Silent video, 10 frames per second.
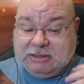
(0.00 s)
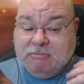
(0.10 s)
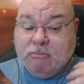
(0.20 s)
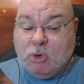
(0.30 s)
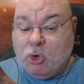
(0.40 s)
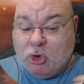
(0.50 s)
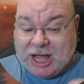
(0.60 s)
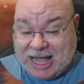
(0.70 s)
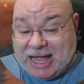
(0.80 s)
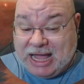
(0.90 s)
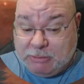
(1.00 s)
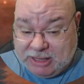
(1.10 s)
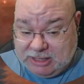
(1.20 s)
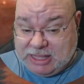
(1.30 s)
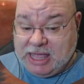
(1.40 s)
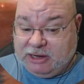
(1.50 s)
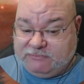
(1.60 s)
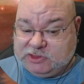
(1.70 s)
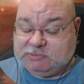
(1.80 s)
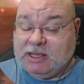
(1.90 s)
more armor out of
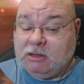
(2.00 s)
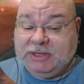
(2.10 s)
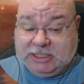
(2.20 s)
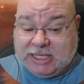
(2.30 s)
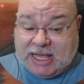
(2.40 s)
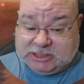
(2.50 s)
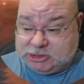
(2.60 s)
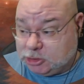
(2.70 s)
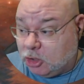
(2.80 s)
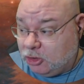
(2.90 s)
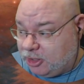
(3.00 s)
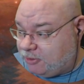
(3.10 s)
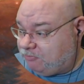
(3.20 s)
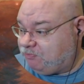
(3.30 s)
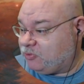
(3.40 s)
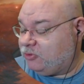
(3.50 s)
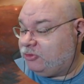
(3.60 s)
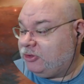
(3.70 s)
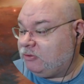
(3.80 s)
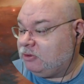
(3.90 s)
the spell, but it lasts longer. All
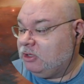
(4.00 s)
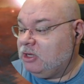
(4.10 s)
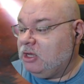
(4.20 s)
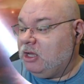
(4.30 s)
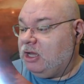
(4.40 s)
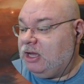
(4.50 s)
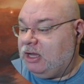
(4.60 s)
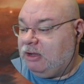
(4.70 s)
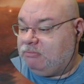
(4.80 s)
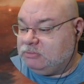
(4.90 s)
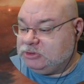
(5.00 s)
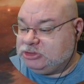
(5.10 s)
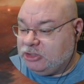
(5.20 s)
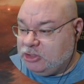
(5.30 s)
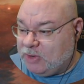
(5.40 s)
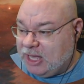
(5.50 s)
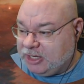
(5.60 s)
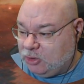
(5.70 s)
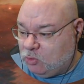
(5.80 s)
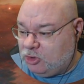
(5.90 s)
right. So you are
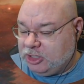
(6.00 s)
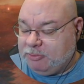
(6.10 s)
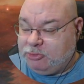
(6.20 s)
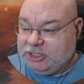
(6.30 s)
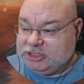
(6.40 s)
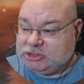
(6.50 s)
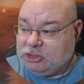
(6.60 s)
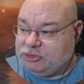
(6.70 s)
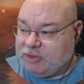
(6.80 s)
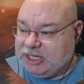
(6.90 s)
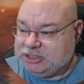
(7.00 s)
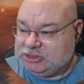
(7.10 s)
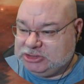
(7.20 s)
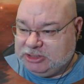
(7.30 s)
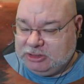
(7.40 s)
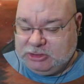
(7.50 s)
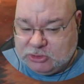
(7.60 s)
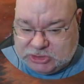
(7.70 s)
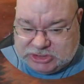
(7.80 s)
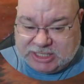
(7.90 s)
going to want Apprentice Alteration so that
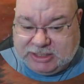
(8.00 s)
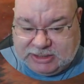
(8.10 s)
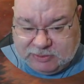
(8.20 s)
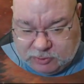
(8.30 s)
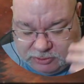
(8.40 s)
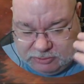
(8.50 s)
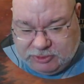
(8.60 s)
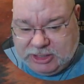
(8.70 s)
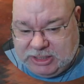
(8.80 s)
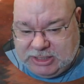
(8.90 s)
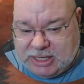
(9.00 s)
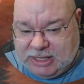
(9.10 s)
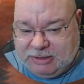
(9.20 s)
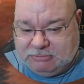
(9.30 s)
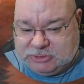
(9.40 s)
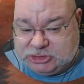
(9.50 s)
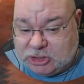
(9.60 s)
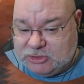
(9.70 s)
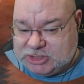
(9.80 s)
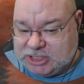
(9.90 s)
your second level, the
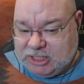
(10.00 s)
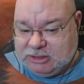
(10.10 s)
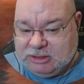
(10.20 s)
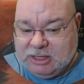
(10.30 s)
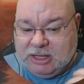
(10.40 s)
Stone Skin,